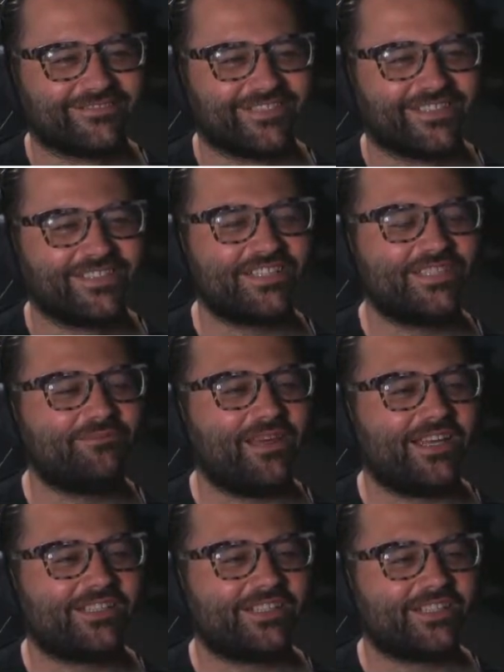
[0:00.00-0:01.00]
Just
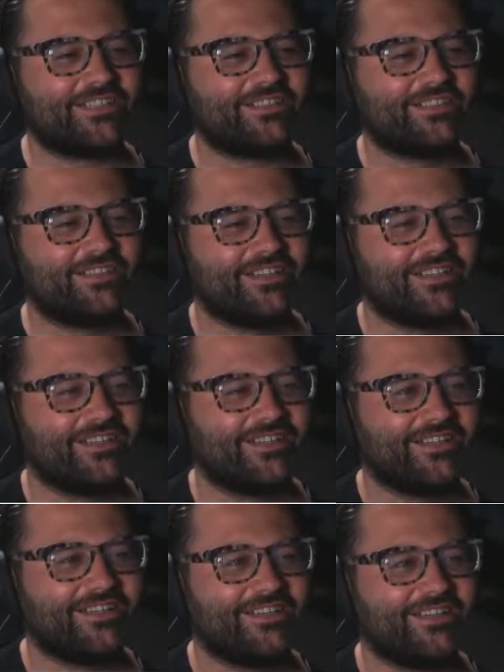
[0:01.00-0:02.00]
imagining
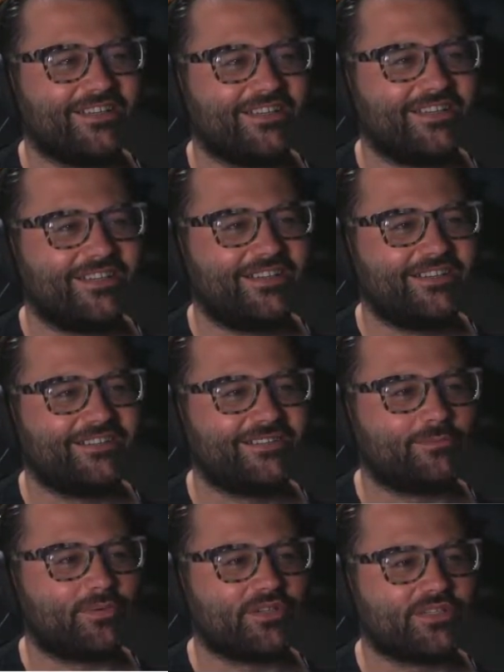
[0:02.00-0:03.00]
the
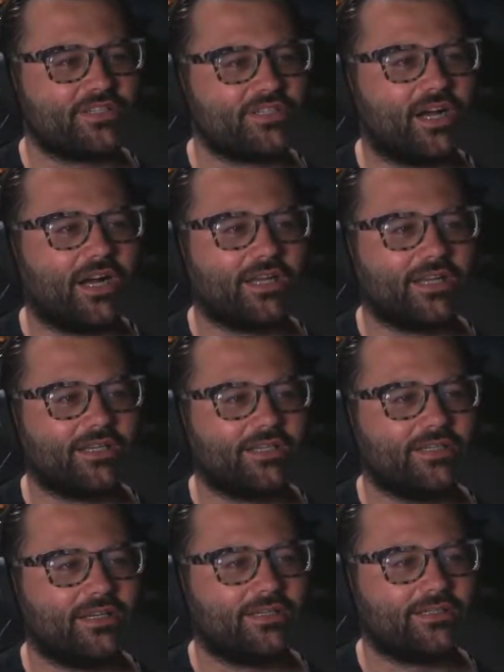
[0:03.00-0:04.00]
person talking,
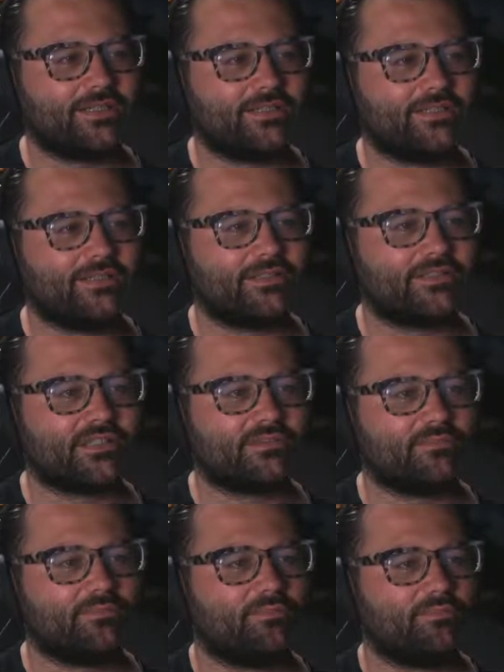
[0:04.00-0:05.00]
and then they're just
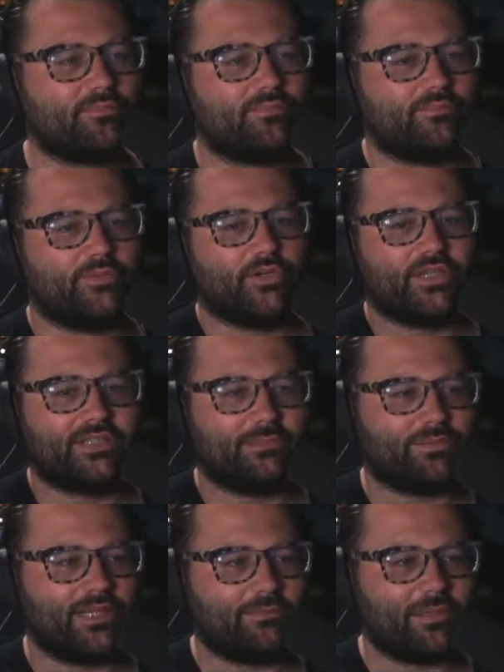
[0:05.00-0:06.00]
putting the
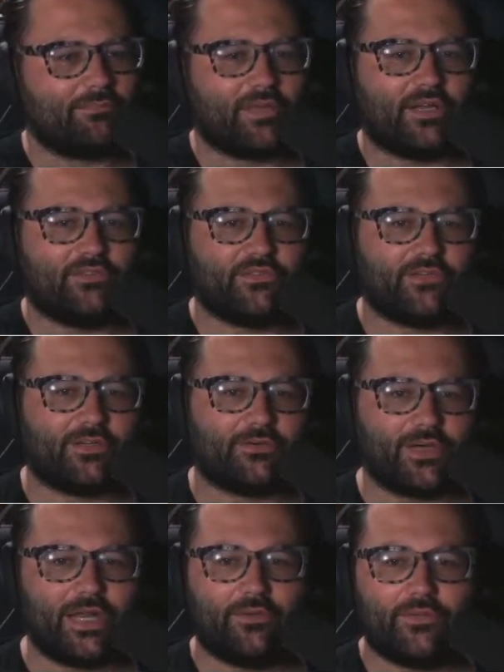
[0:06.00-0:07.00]
plumbing belt
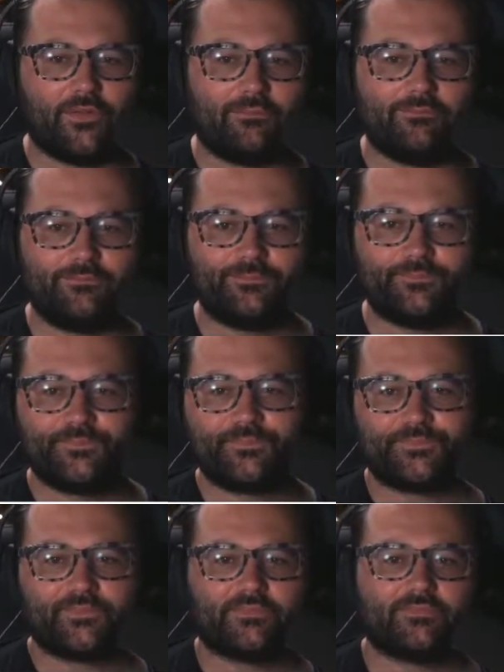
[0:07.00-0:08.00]
around them,
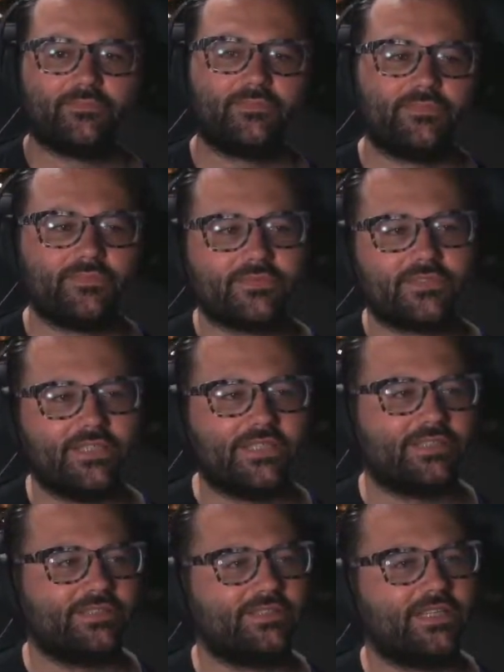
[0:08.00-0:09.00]

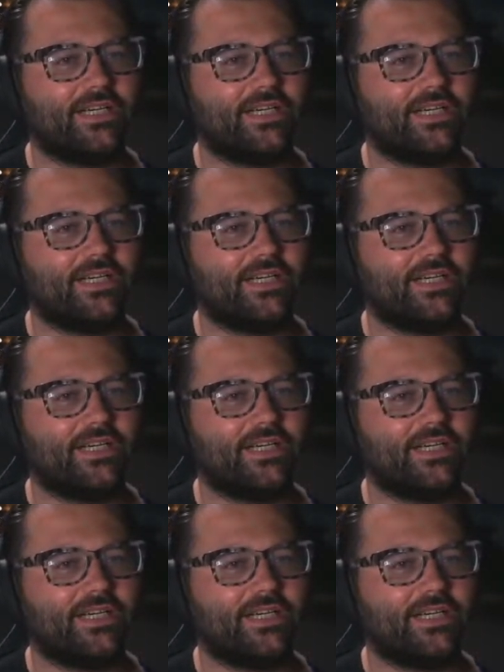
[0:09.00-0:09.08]
and